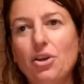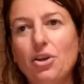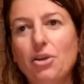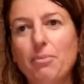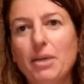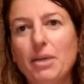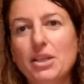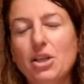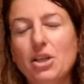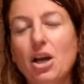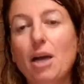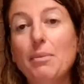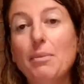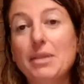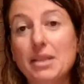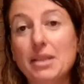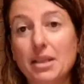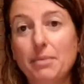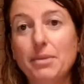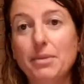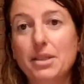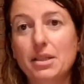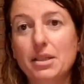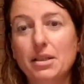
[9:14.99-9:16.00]
my time is
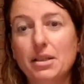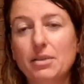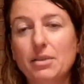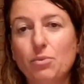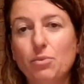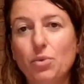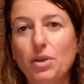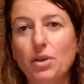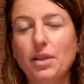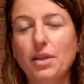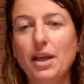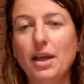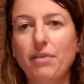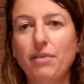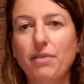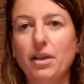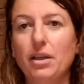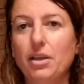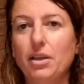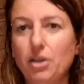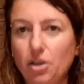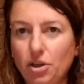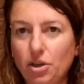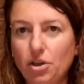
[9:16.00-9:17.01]
limited with
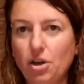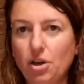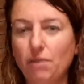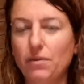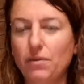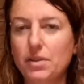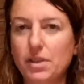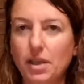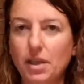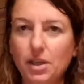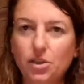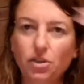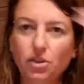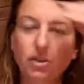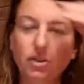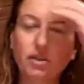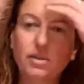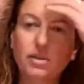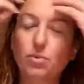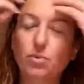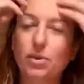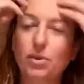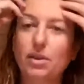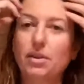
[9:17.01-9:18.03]
having,
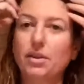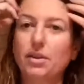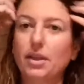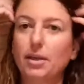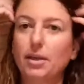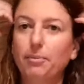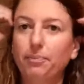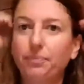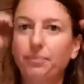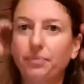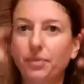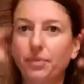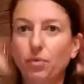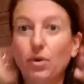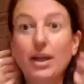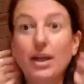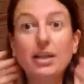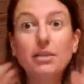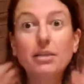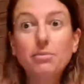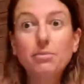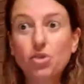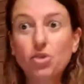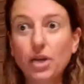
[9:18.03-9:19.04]
conversations with
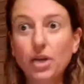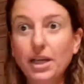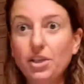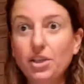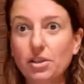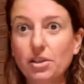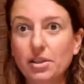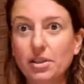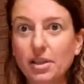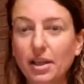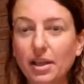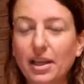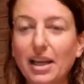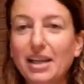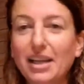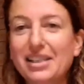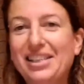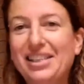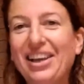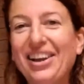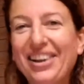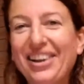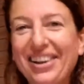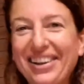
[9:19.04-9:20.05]
random strangers, okay?
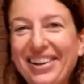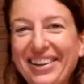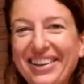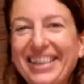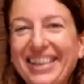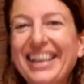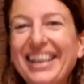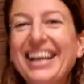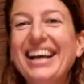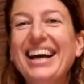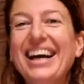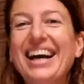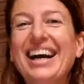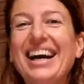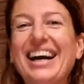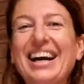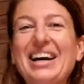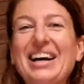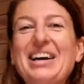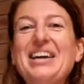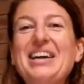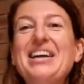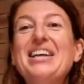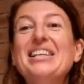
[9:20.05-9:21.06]
So
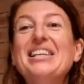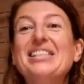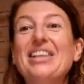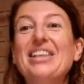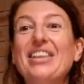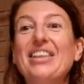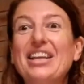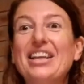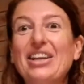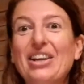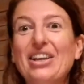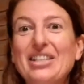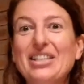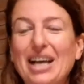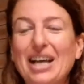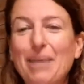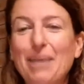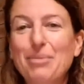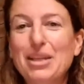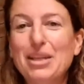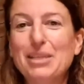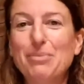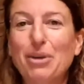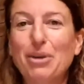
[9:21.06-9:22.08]
there you go,
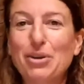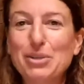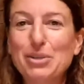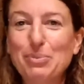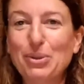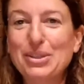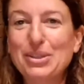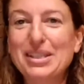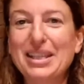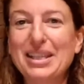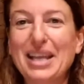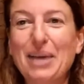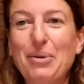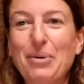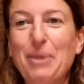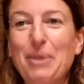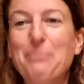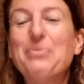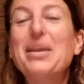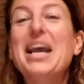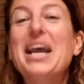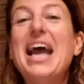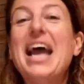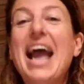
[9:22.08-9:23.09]
Dharm. That's my response to that one.
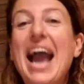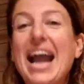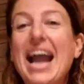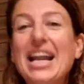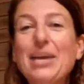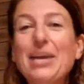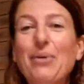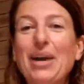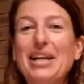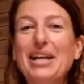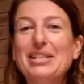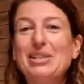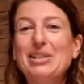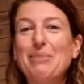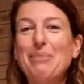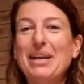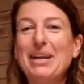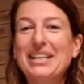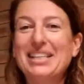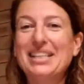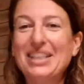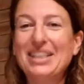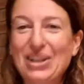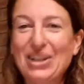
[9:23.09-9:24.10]
Anyway, so
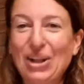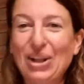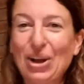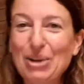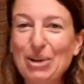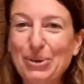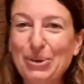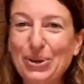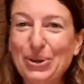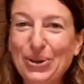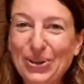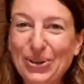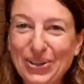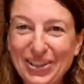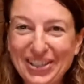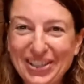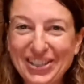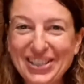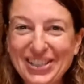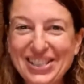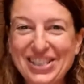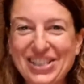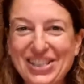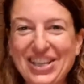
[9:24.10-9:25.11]
back to the Global Good
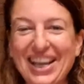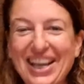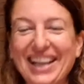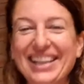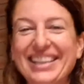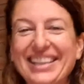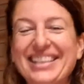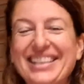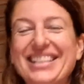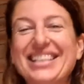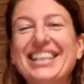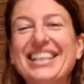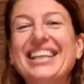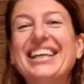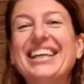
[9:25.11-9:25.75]
News Challenge.